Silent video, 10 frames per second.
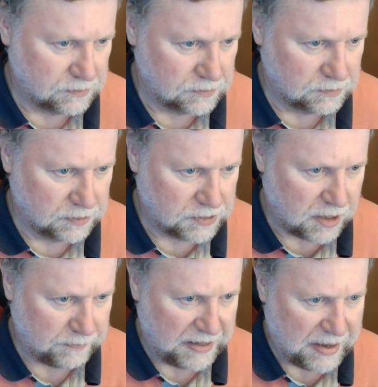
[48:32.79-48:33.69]
we're talking
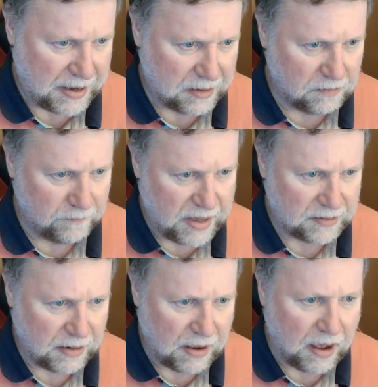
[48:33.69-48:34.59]
about how
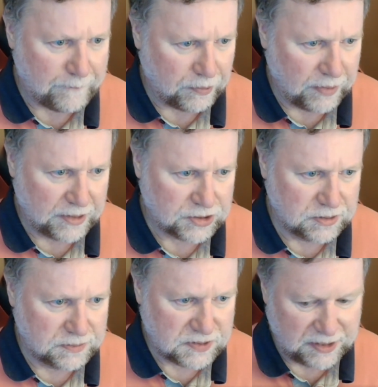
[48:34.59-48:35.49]
many
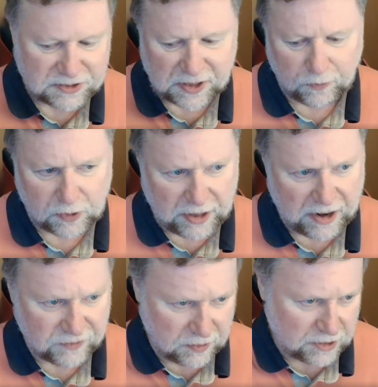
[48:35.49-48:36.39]
operations, let's say one
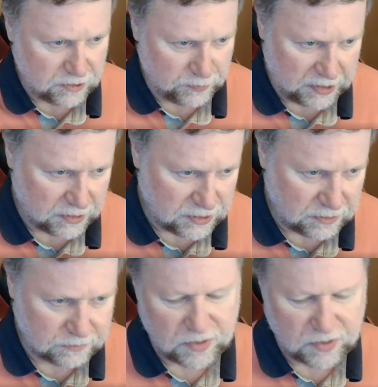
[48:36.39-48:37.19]
after another, we can do.